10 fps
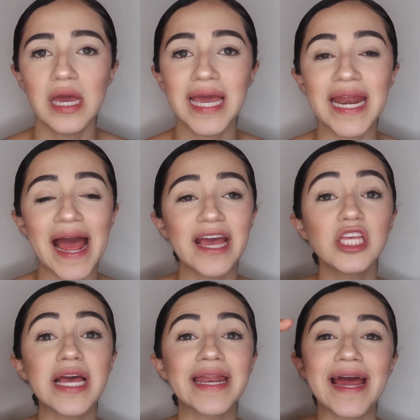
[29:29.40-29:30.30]
And
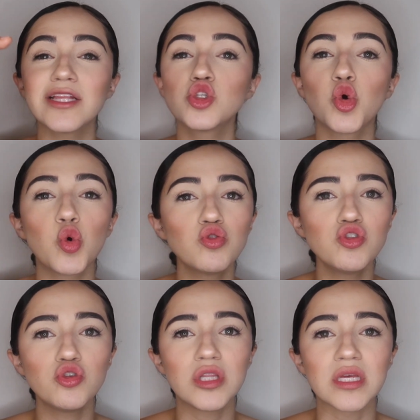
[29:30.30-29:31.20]
I
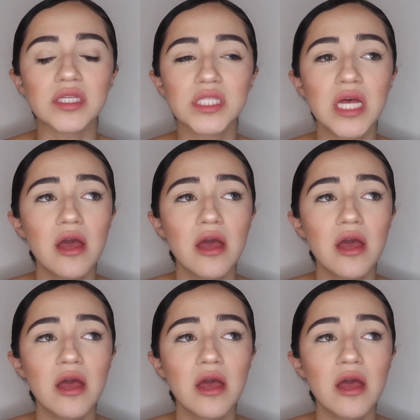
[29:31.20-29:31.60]
told you this